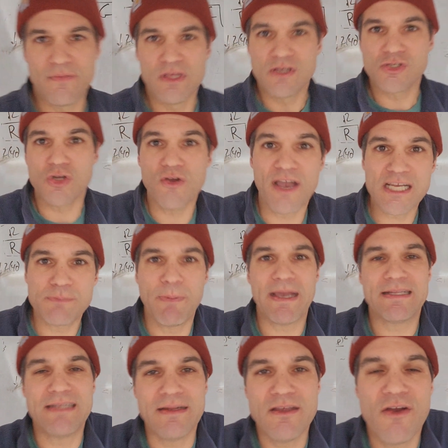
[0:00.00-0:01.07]
So your
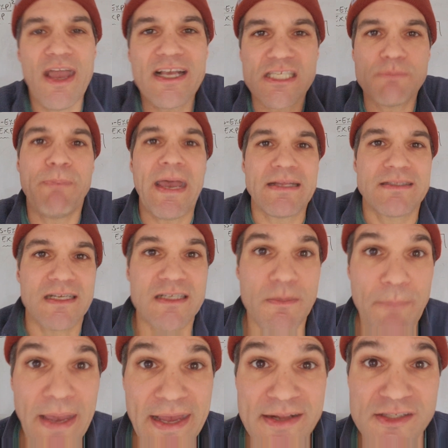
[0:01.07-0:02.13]
expected
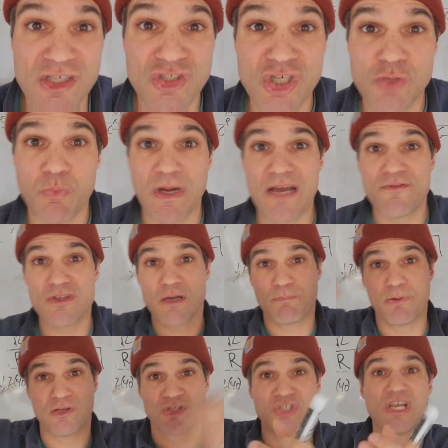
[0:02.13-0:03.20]
depends. It's just whatever the
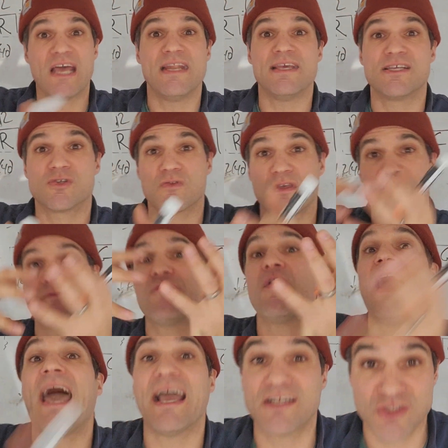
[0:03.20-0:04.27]
percent is, or the
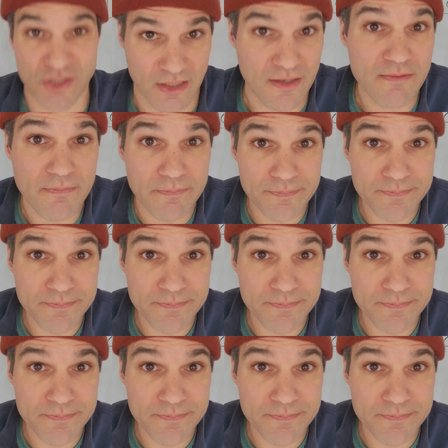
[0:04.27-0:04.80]
fraction,